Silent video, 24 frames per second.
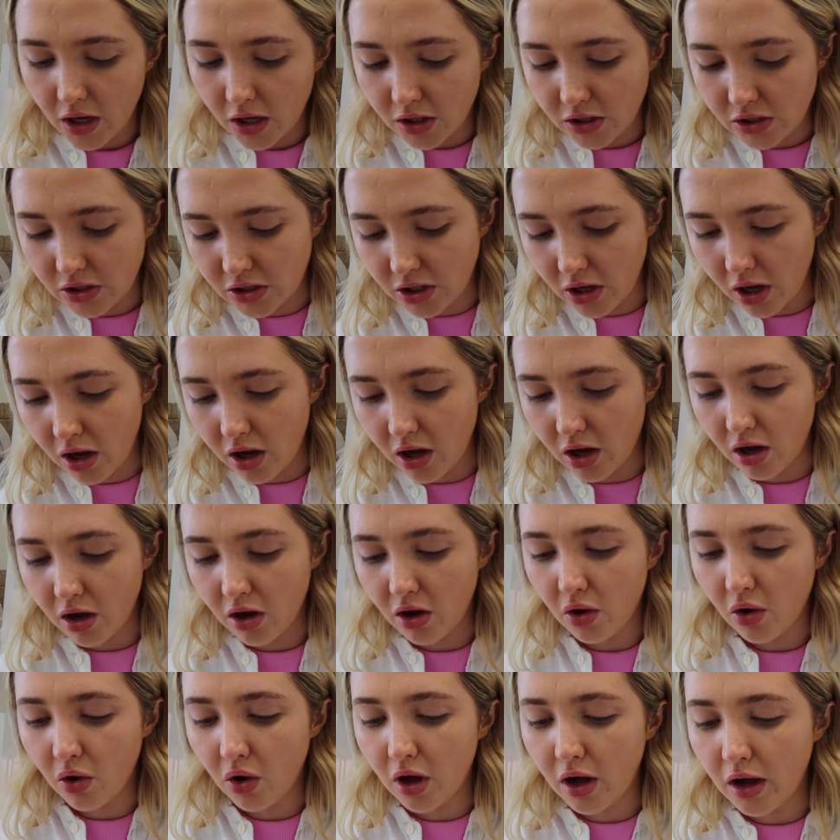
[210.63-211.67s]

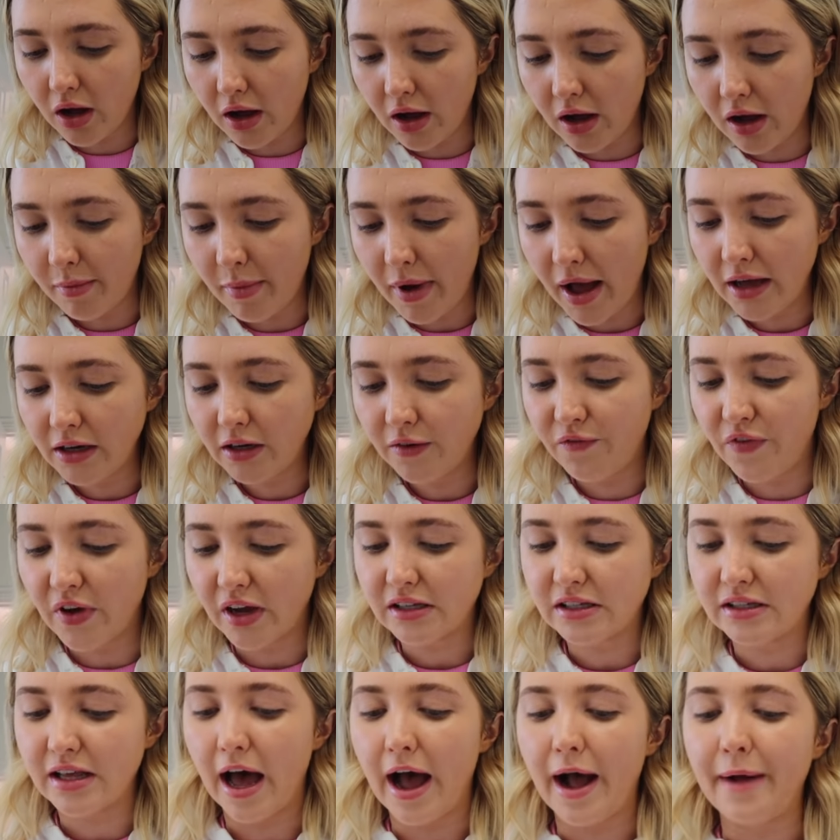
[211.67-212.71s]
So um, how to
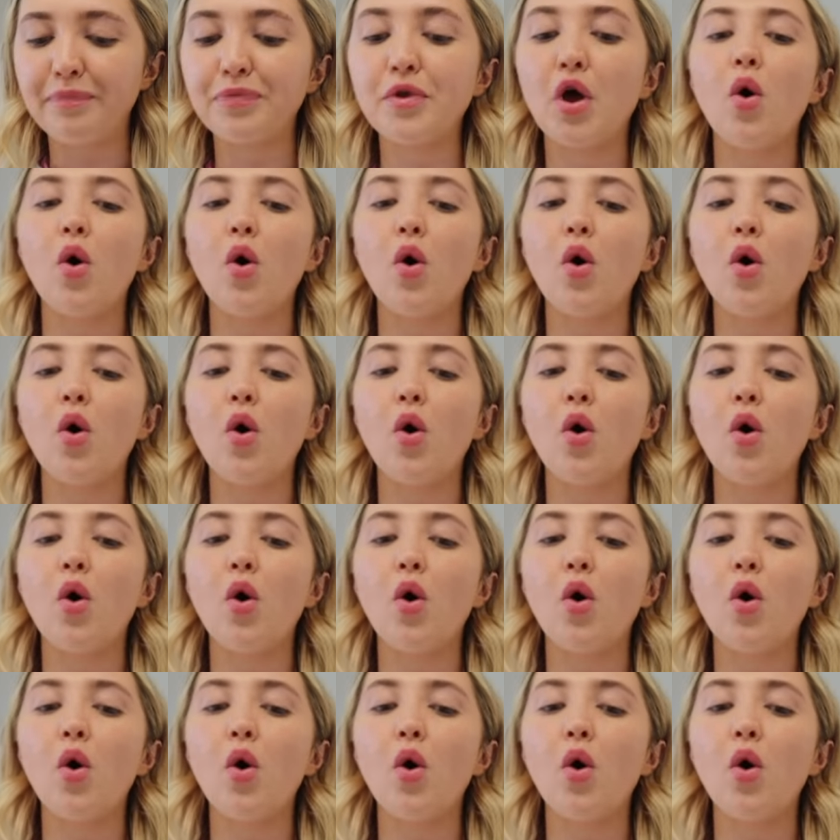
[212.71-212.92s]
fix that.